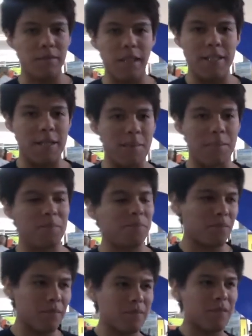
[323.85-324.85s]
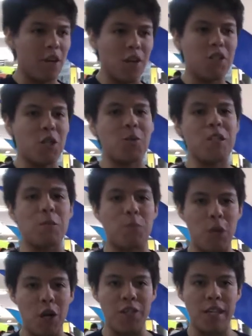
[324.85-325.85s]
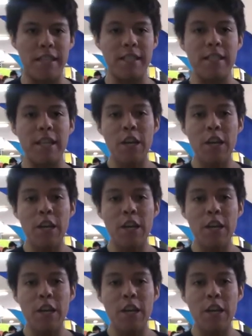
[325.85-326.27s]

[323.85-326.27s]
as a consequence proteins